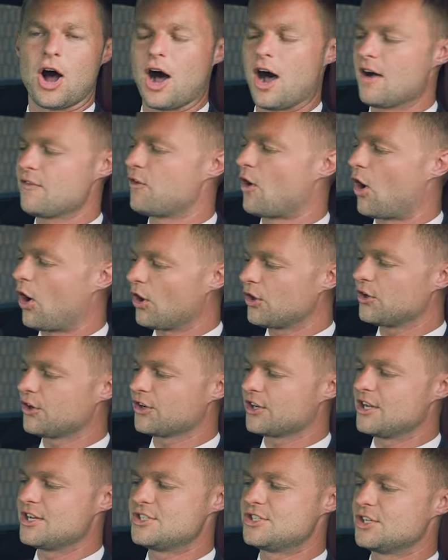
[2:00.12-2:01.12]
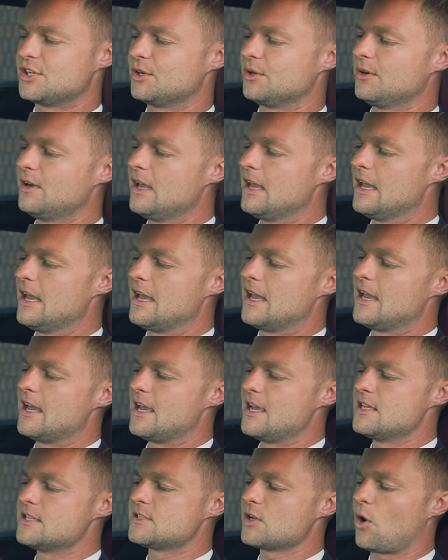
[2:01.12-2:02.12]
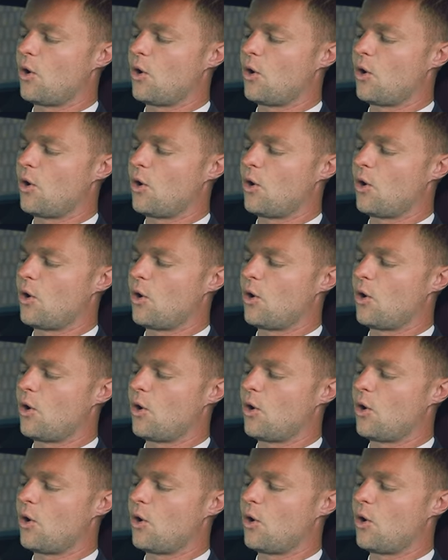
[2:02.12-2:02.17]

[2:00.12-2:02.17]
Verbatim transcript: off, all you're gonna do is